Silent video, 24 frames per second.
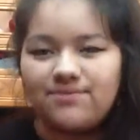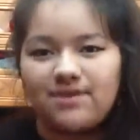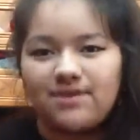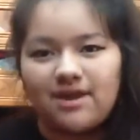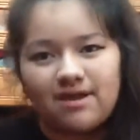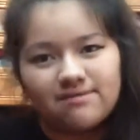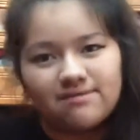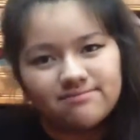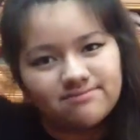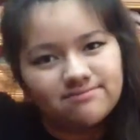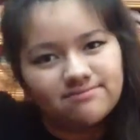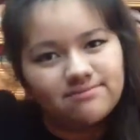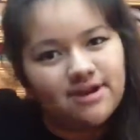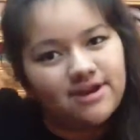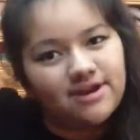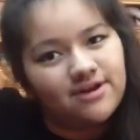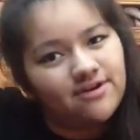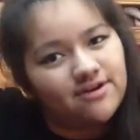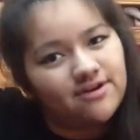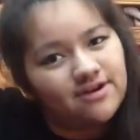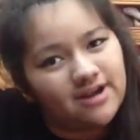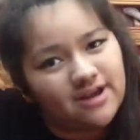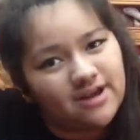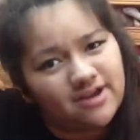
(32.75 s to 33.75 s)
I know
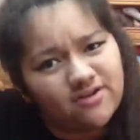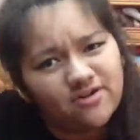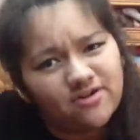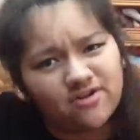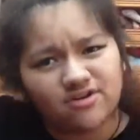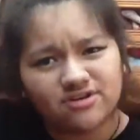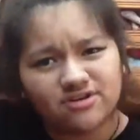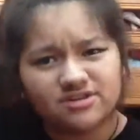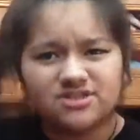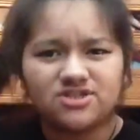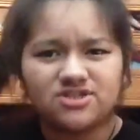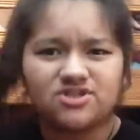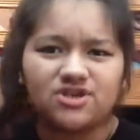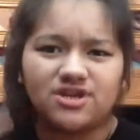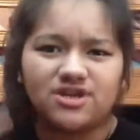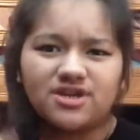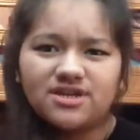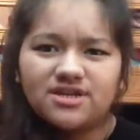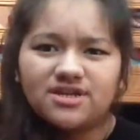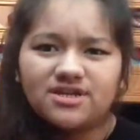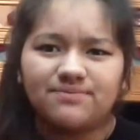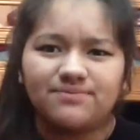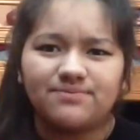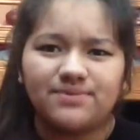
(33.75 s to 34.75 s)
how to like curl and
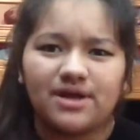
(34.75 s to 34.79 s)
straighten it,